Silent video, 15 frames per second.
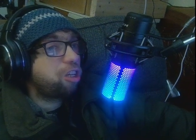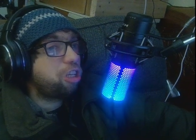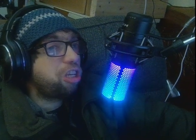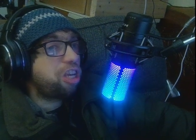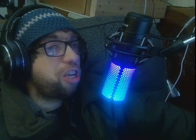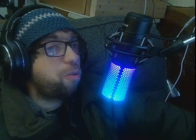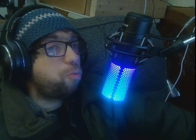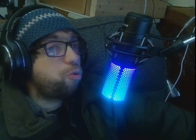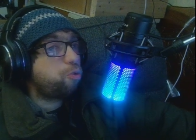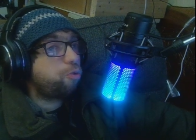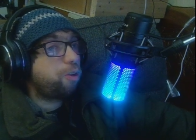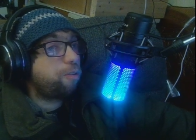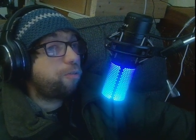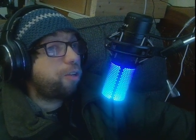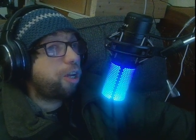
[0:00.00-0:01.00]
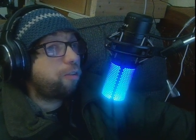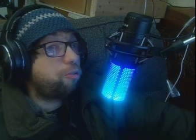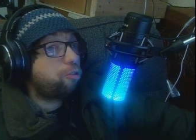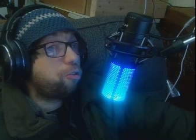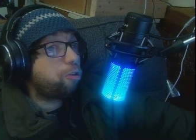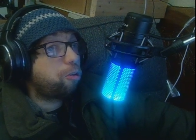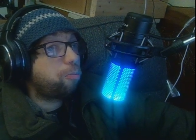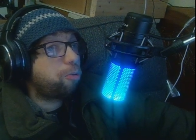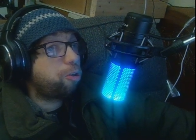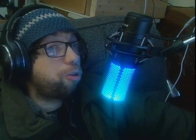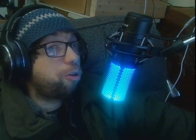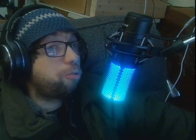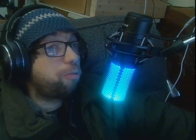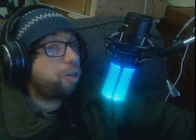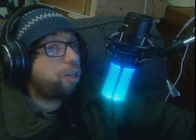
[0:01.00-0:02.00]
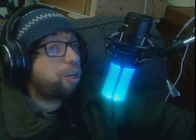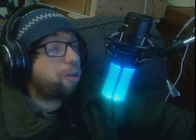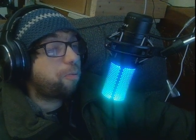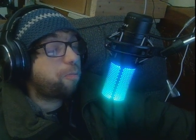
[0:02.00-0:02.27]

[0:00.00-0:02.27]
yeah, we don't have time to talk about that right now.